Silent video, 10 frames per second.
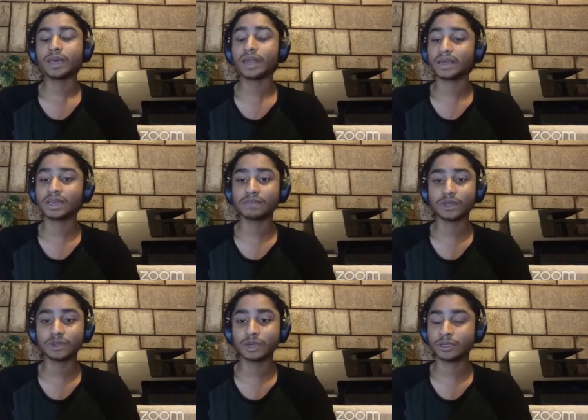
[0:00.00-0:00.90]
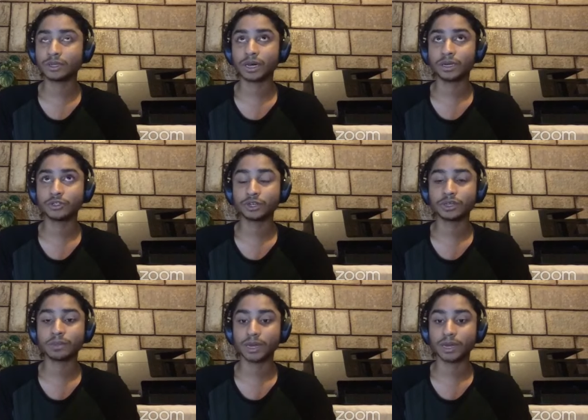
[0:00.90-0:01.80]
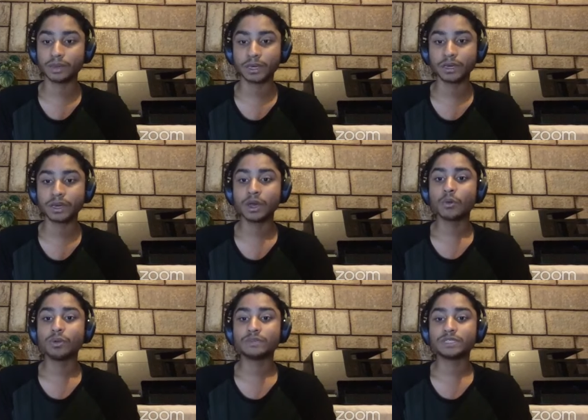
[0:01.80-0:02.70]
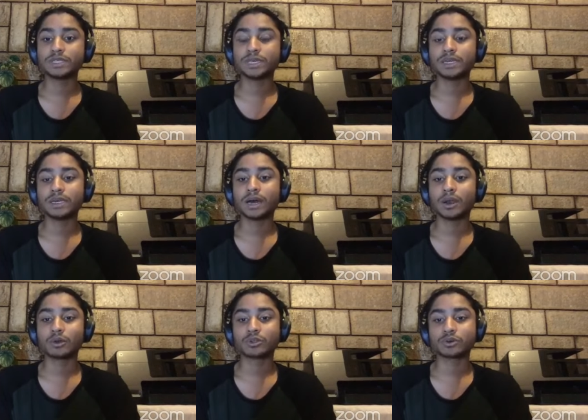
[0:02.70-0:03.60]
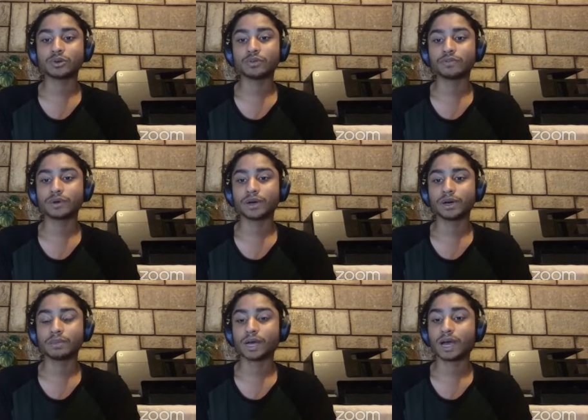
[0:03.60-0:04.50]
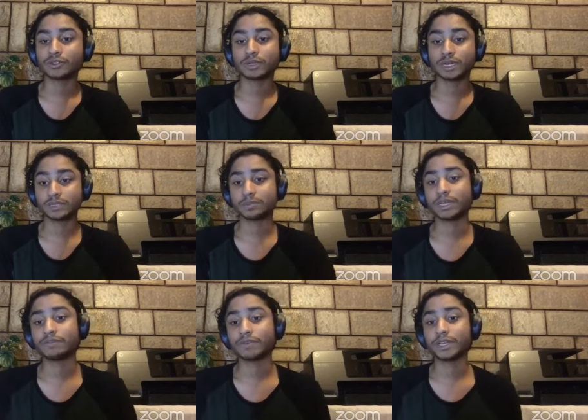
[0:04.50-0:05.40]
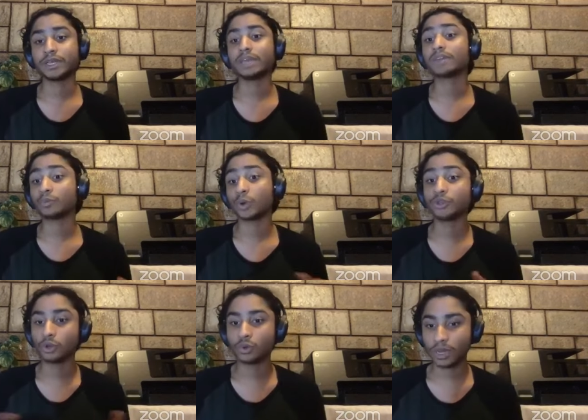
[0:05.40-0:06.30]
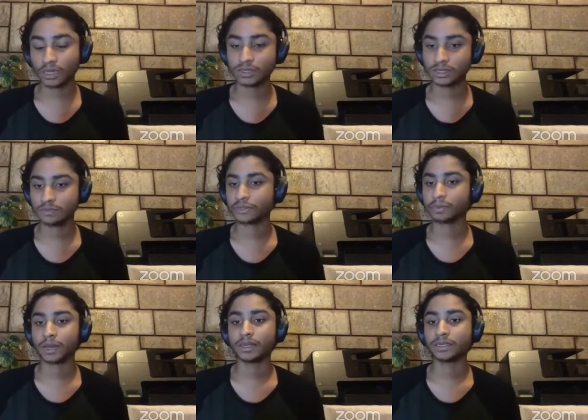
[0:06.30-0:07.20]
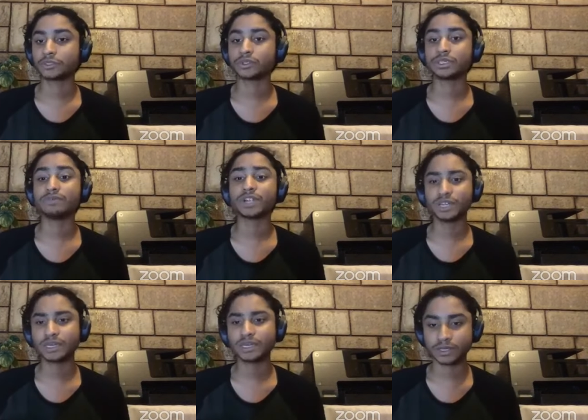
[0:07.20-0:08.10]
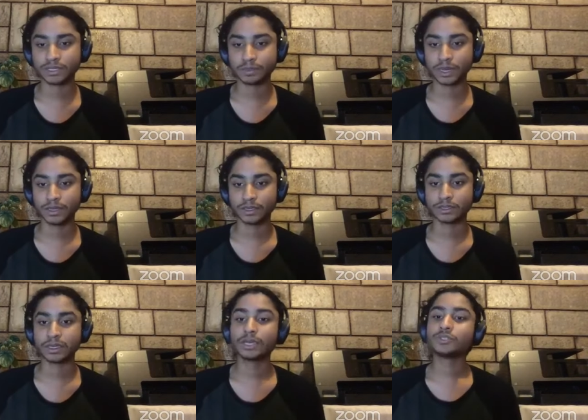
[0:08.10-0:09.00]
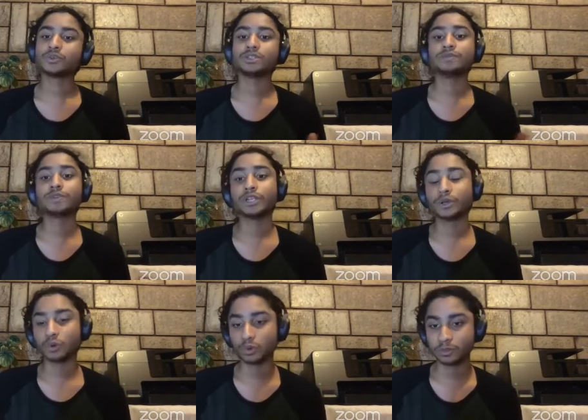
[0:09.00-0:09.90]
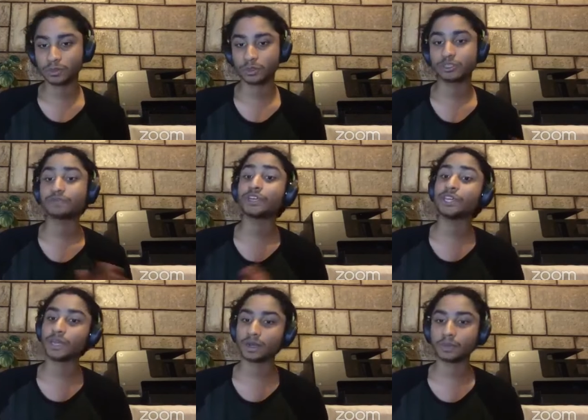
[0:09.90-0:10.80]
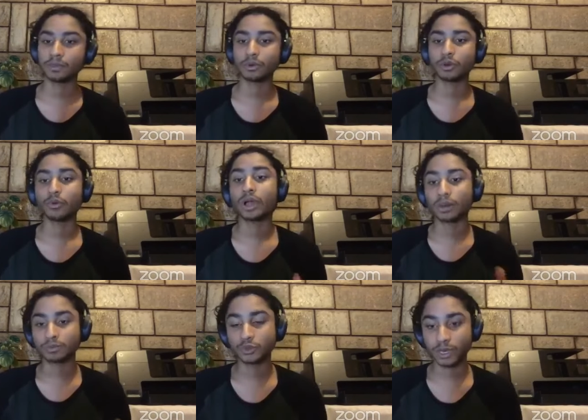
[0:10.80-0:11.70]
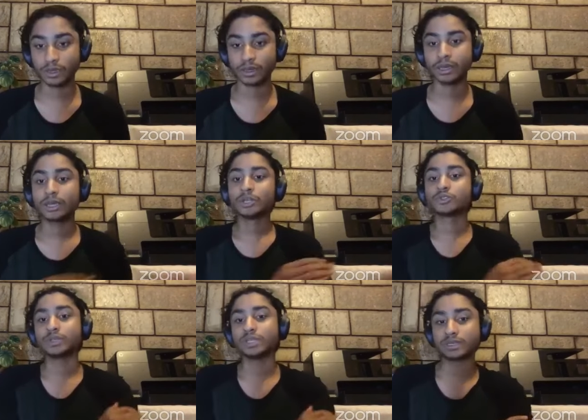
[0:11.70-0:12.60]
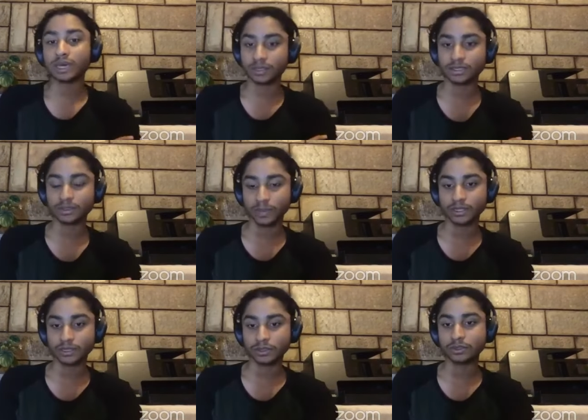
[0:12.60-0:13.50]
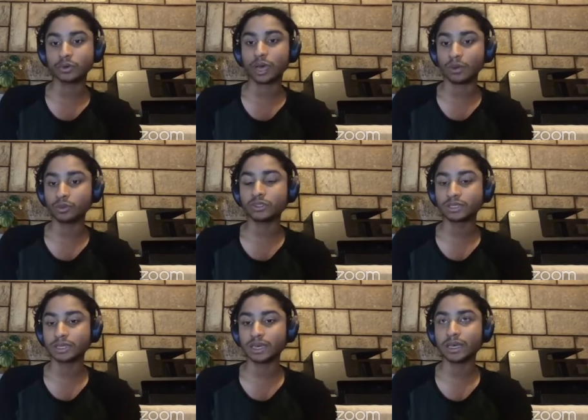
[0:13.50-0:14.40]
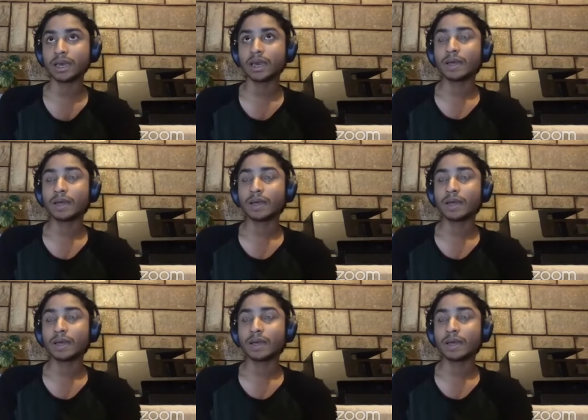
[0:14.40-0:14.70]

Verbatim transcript: and I think even uh, during the pandemic, we've seen a lot of uh, action that has been very, even when you look at different panels, you see very diverse panels. So you see very old people, you see very young people who come together to discuss these matters. So I would say